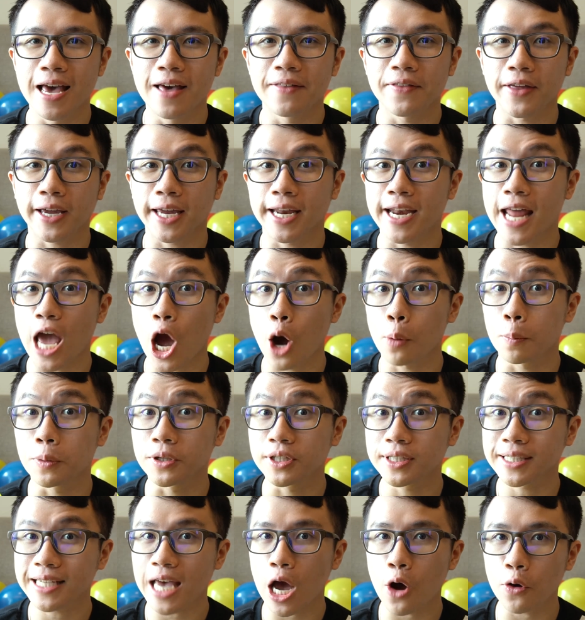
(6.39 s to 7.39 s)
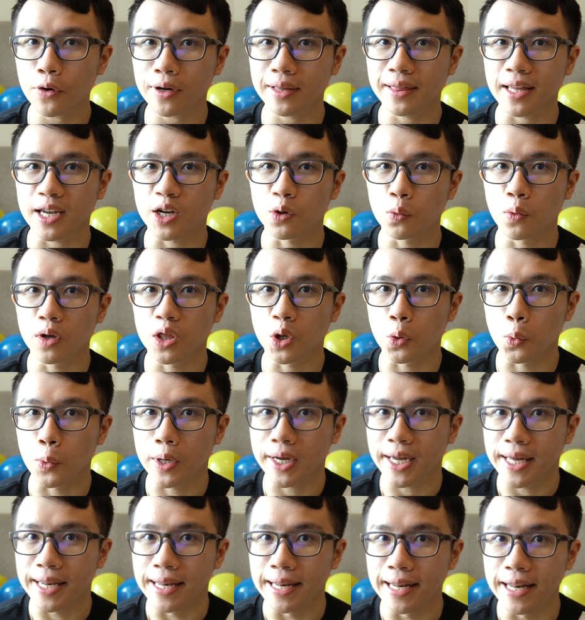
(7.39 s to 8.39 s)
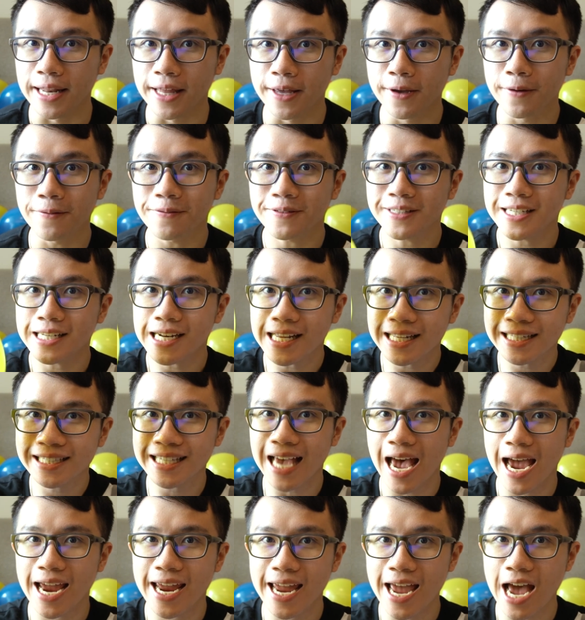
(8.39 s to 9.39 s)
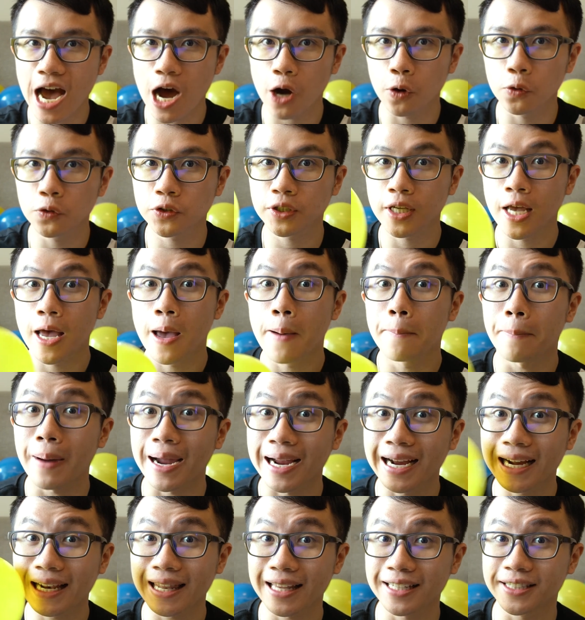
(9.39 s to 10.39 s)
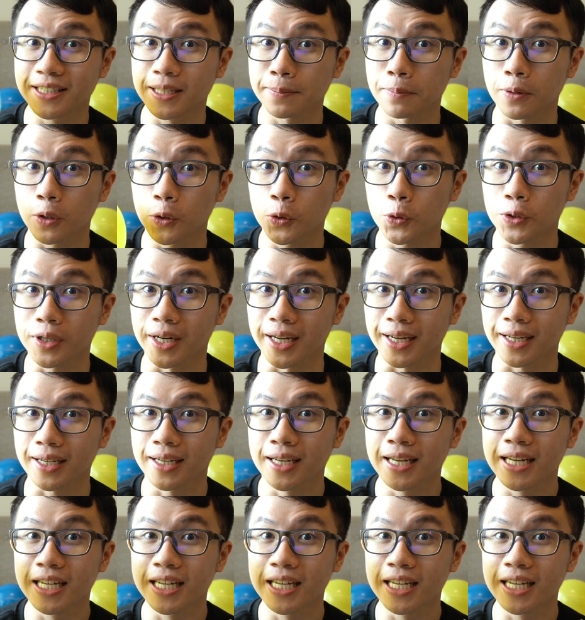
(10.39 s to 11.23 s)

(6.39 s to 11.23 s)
that can help us calculate whether we can lift an entire house by cluster ballooning,